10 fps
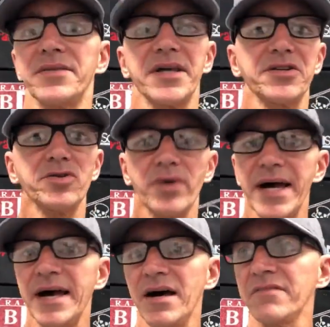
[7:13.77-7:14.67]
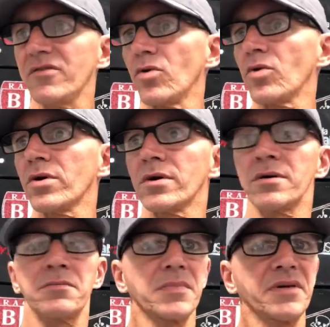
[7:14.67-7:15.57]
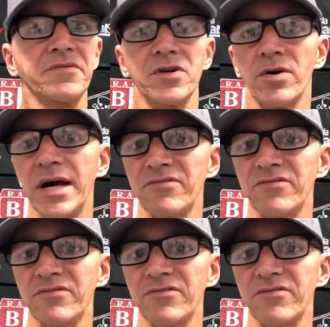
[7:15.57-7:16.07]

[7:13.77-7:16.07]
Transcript: that you have or if you don't